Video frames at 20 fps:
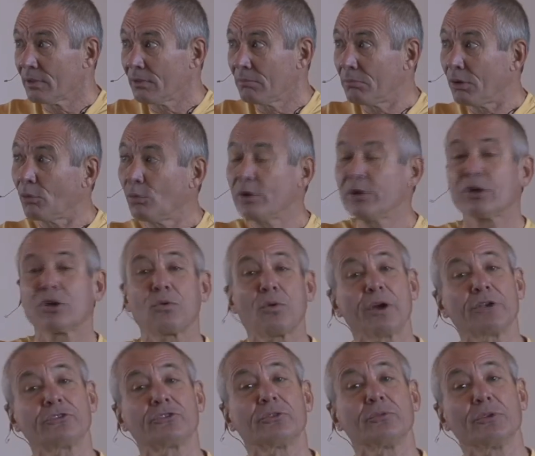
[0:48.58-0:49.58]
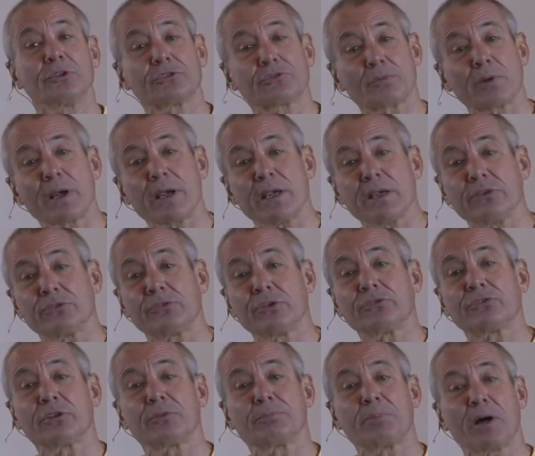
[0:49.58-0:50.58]
But when the question was raised,
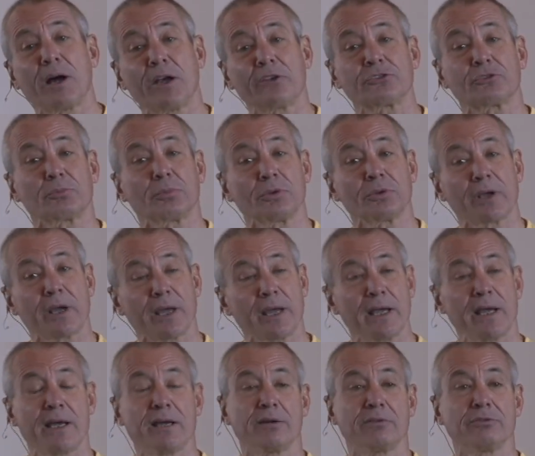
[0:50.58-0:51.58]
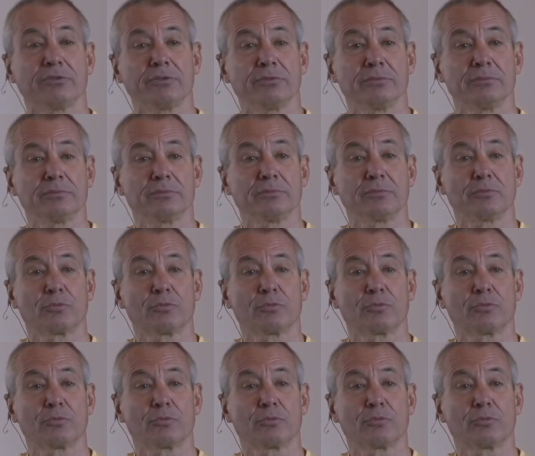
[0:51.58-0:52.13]
is it possible to have